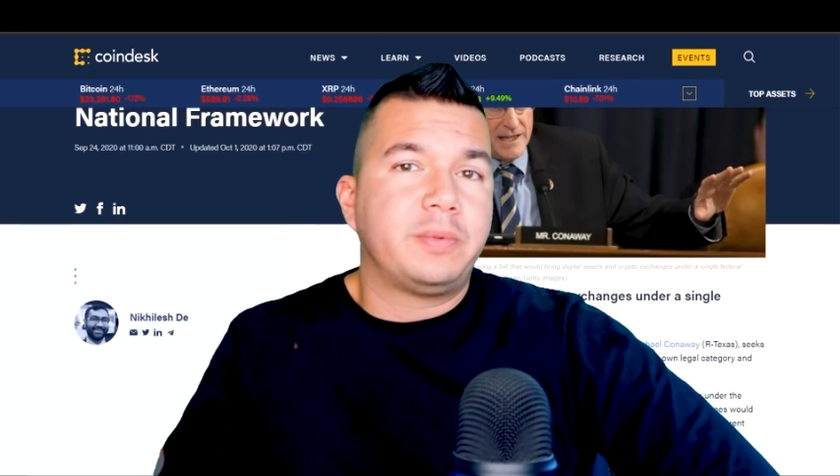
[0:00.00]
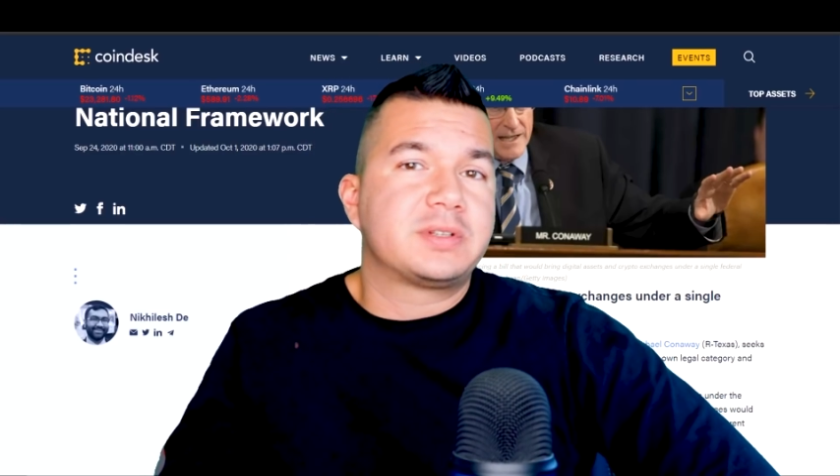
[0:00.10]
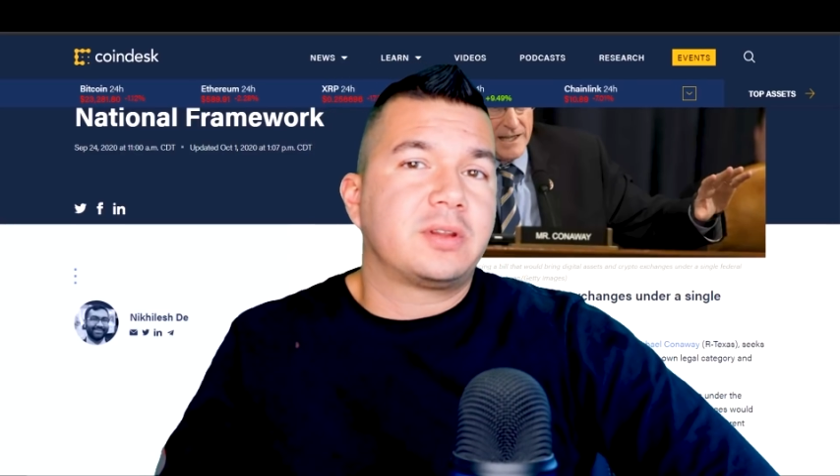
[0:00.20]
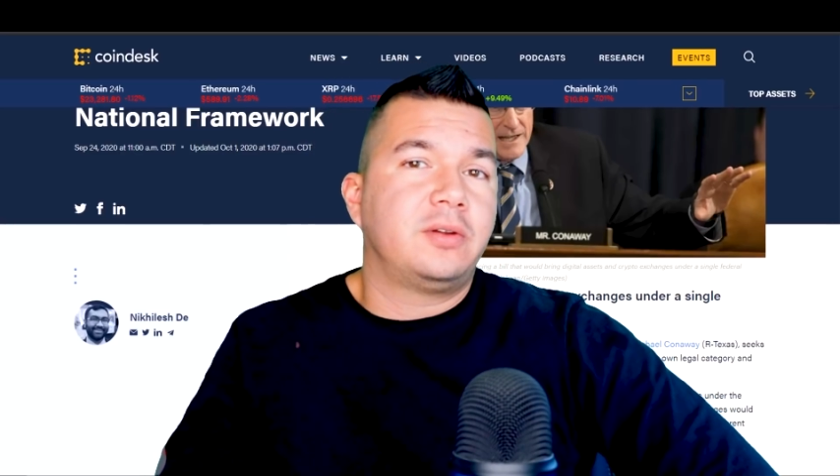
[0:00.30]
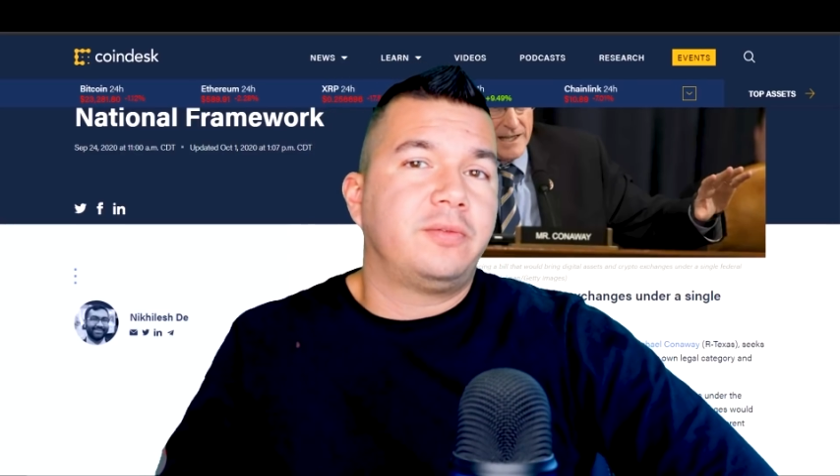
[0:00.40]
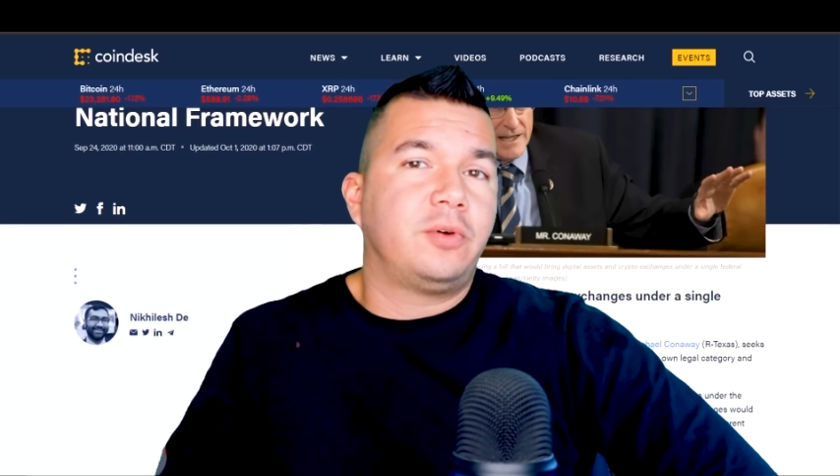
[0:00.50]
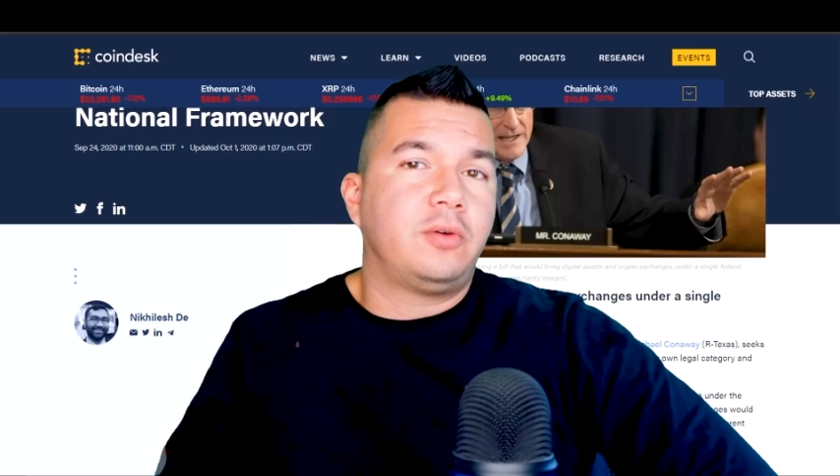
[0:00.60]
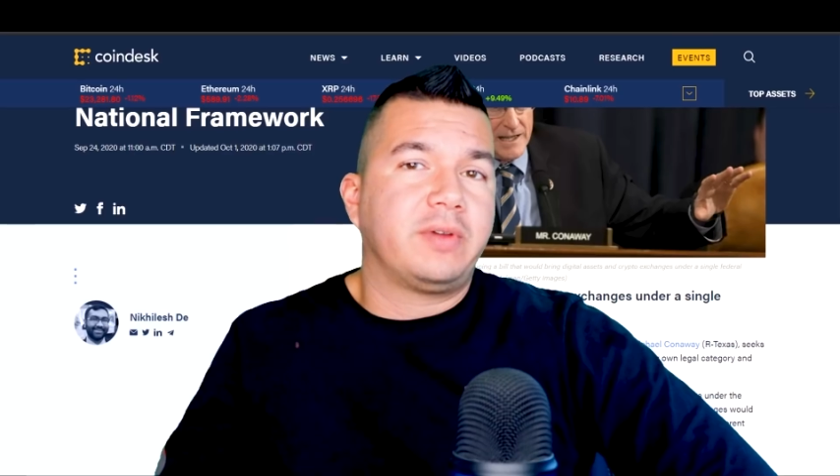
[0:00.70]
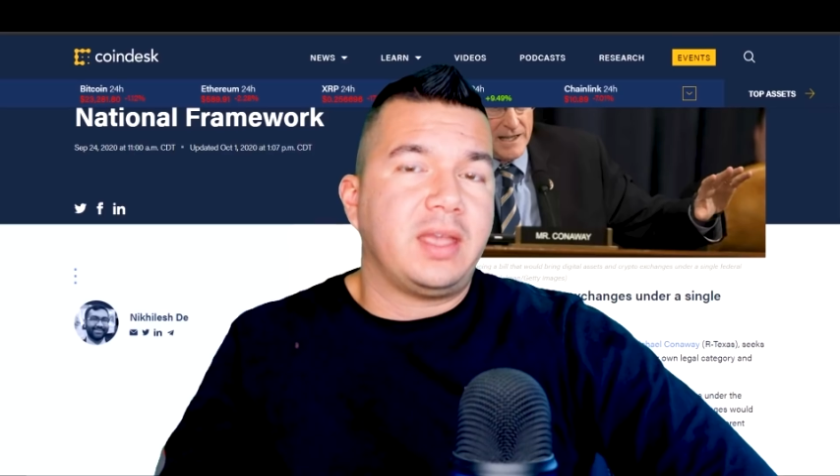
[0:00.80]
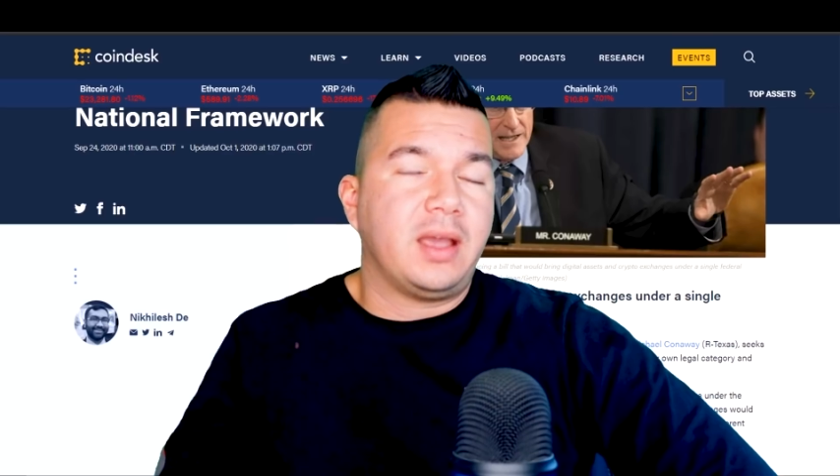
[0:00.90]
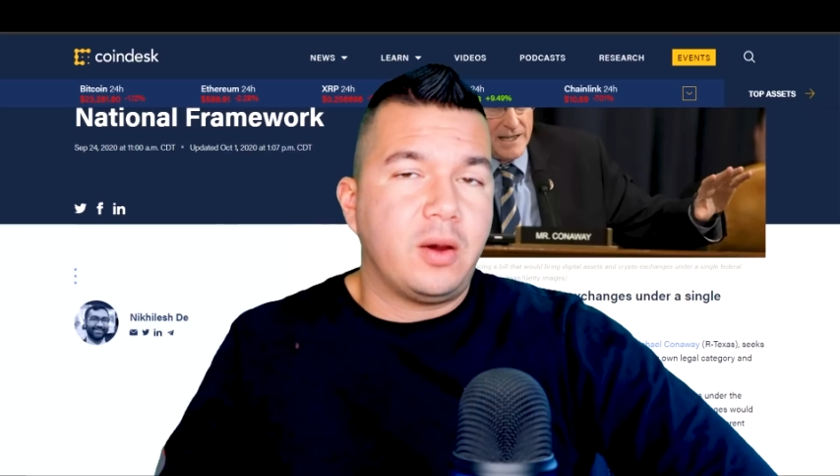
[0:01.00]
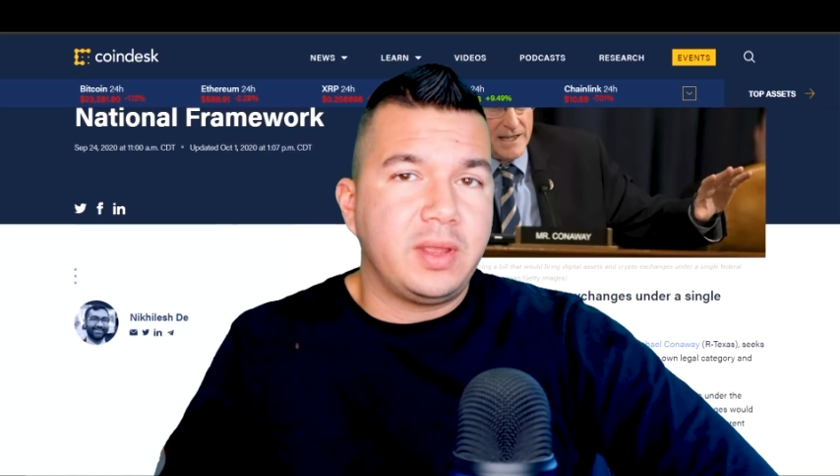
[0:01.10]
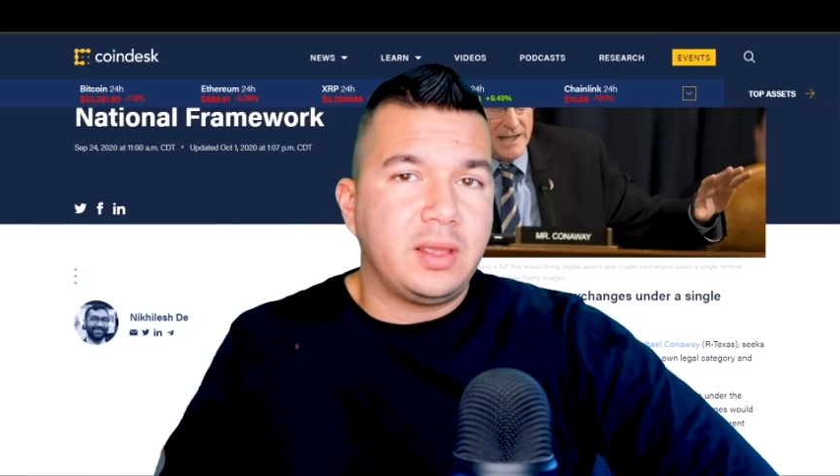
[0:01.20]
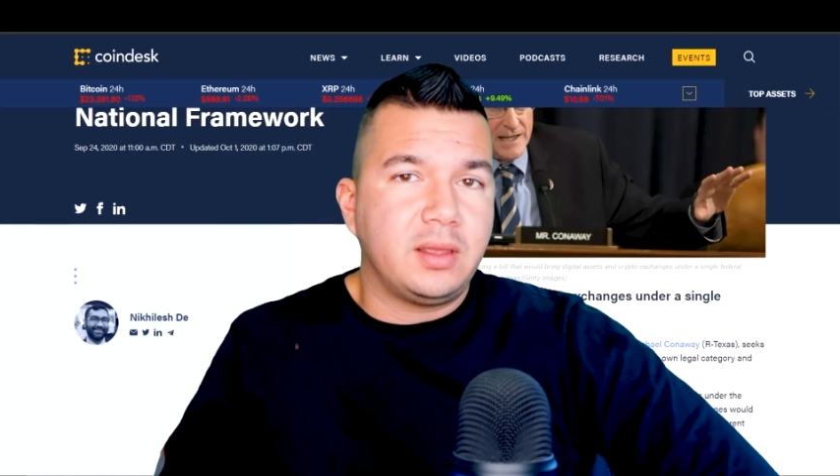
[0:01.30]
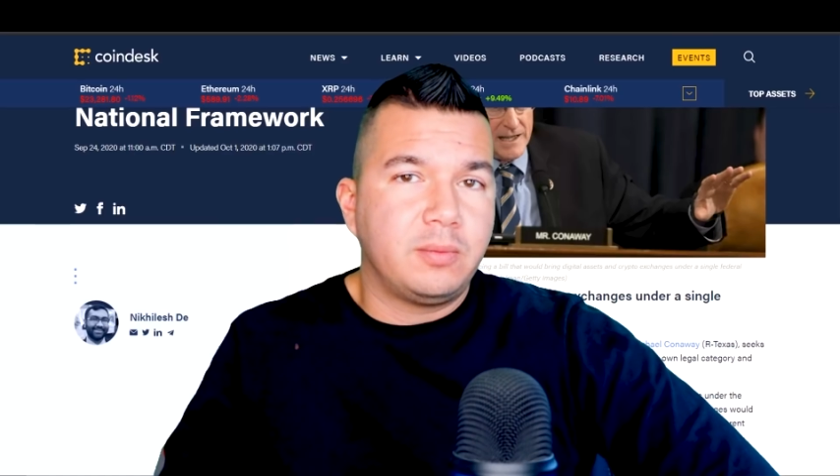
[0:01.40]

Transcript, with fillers: it's going to involve accounting,